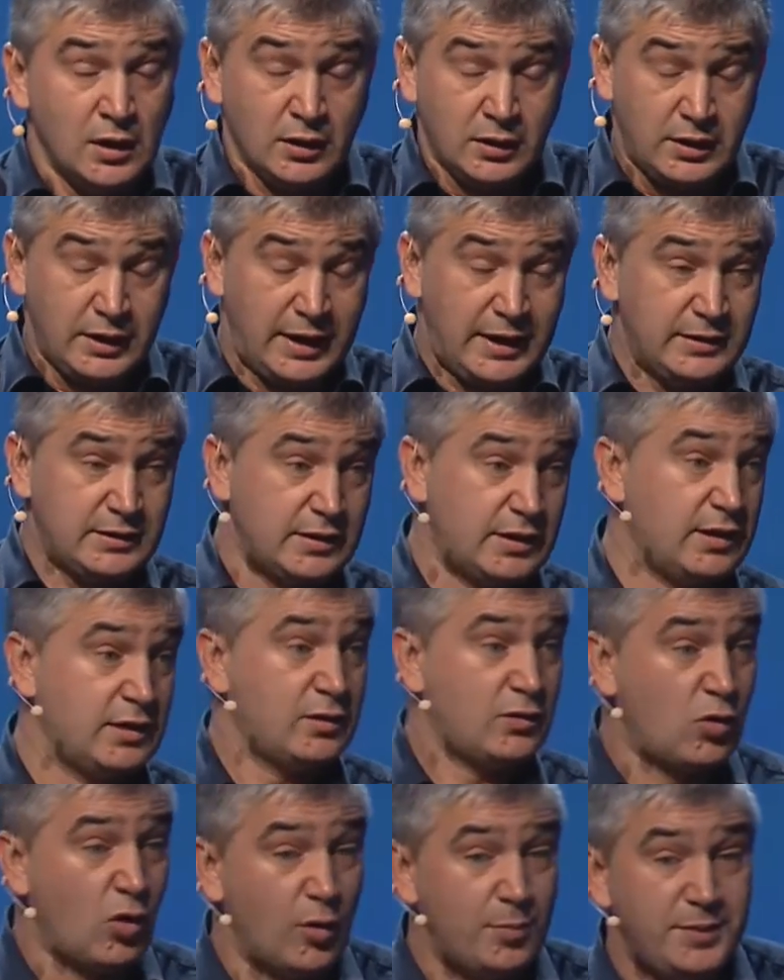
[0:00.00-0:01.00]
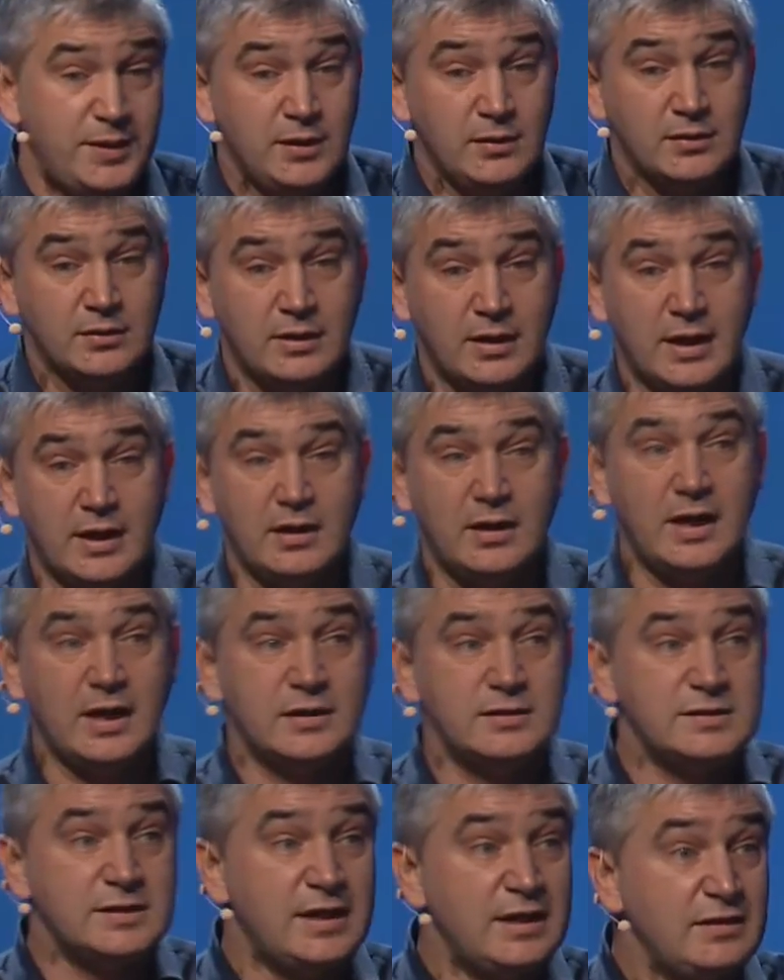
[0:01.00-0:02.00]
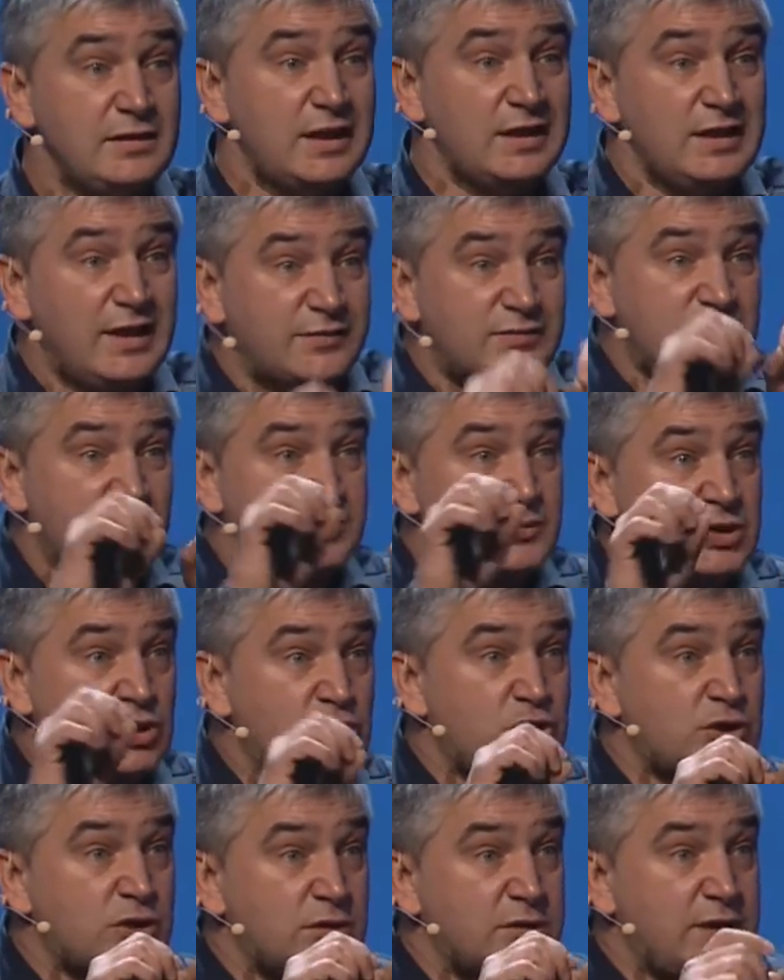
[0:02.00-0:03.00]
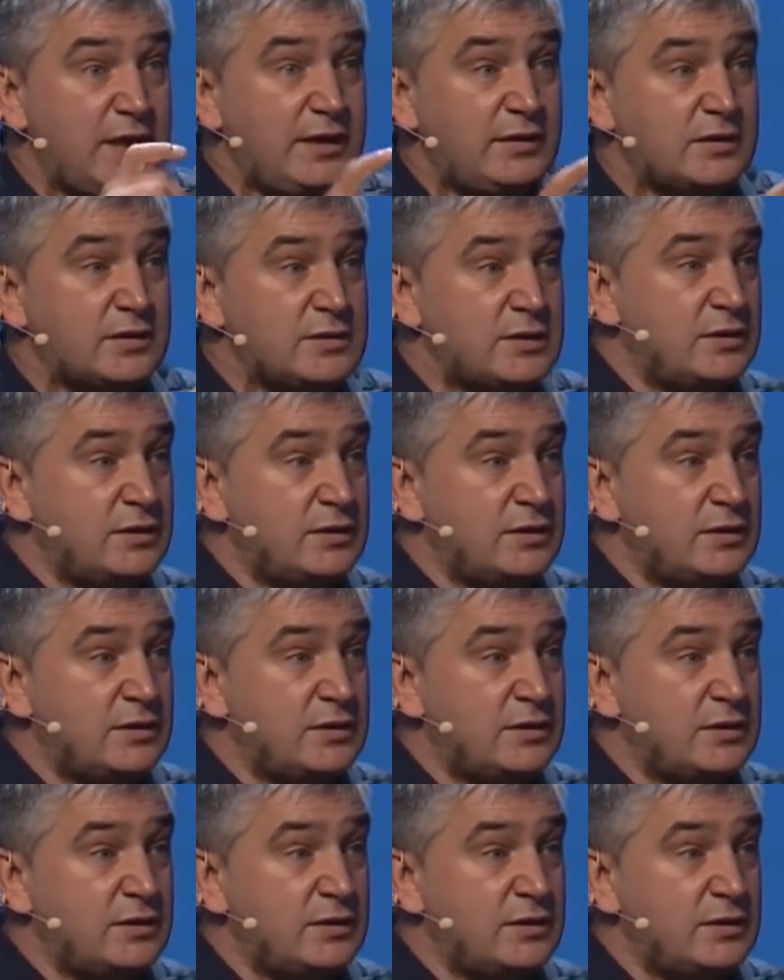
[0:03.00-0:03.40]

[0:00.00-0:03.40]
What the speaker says: create a copy, and then they left some digital data,